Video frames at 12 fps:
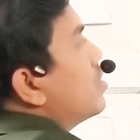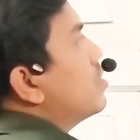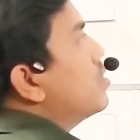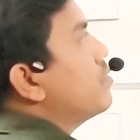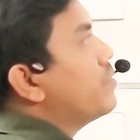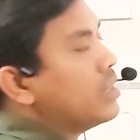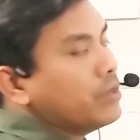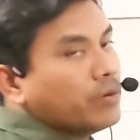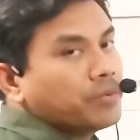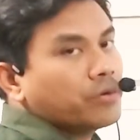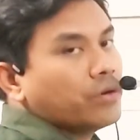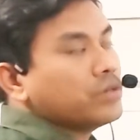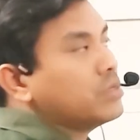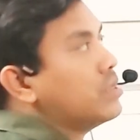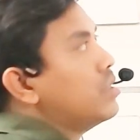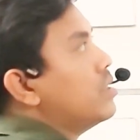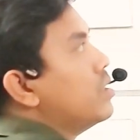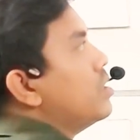The value of cos
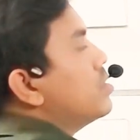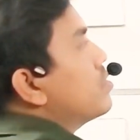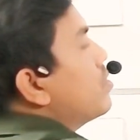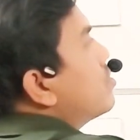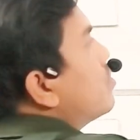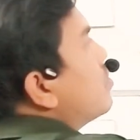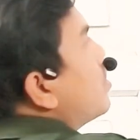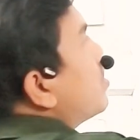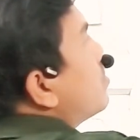30 is also what?